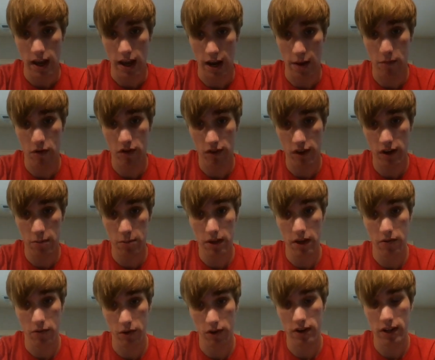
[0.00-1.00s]
And I'm just going to
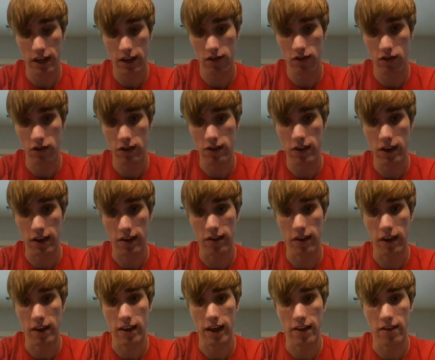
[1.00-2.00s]
play rook takes g6,
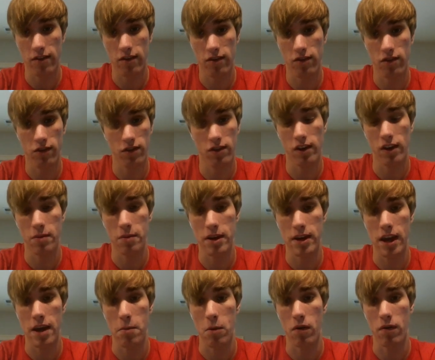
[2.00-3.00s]
and that's just going to
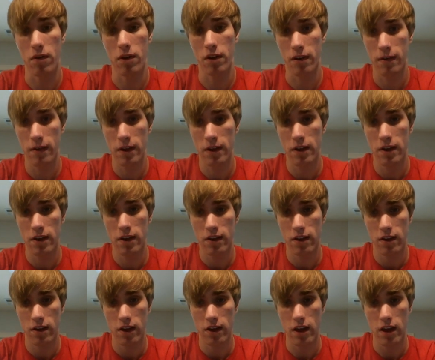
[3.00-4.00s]
be game over.
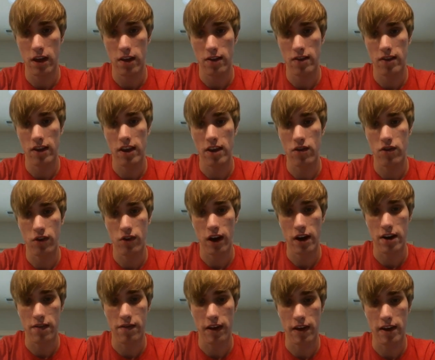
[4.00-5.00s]
Say you try
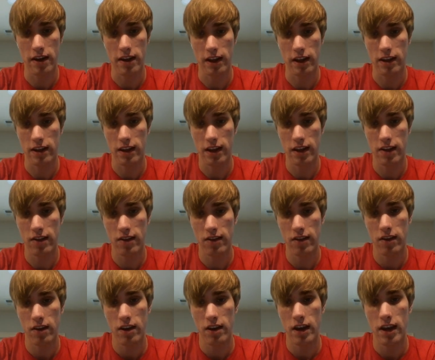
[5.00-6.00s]
and defend it like
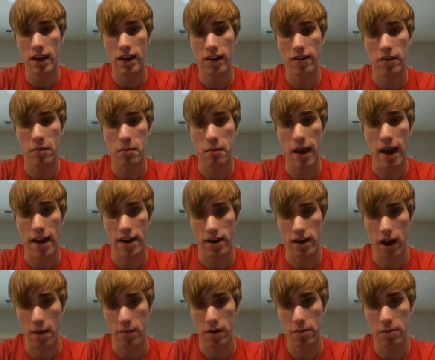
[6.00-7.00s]
this, it doesn't
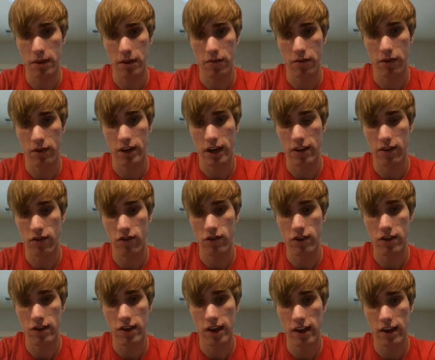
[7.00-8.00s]
matter. I'm going to play rook takes
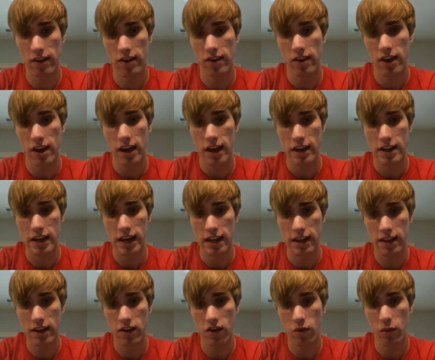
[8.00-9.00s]
g6 and
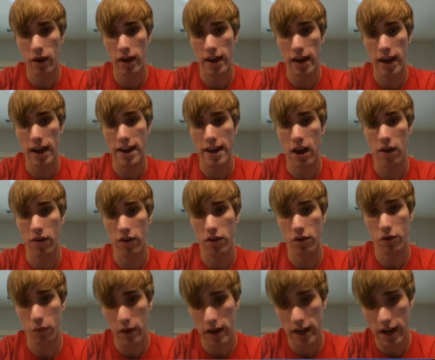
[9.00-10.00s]
take this way, and now the
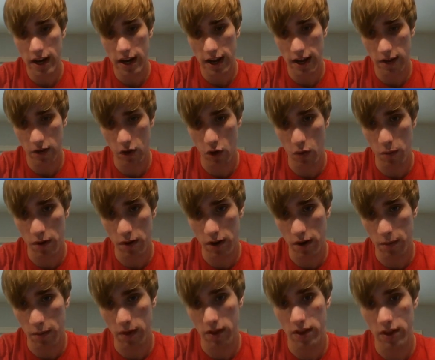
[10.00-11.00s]
queen has opened
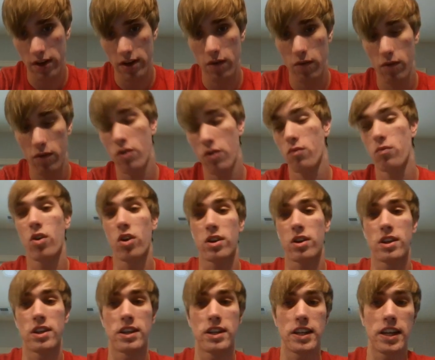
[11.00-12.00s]
up with the
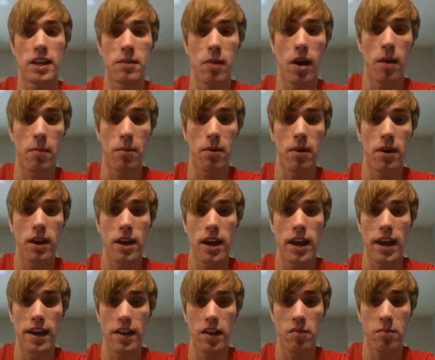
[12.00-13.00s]
rook to team up,
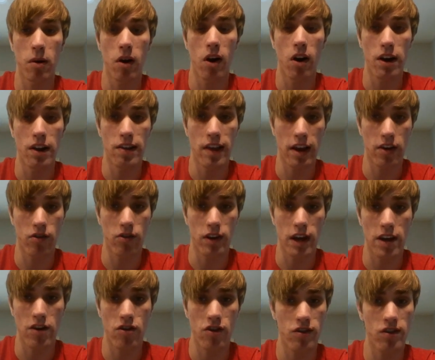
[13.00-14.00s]
and this pawn is
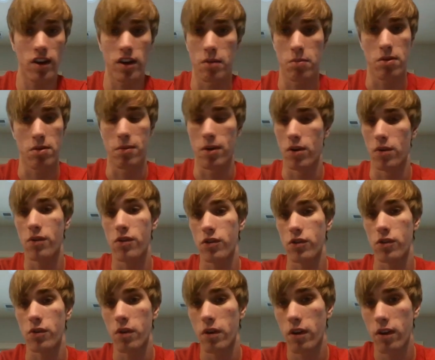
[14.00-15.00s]
actually just going to promote
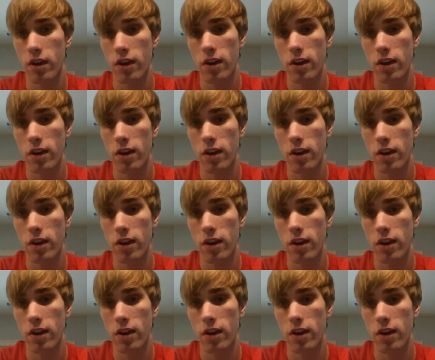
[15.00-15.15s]
too.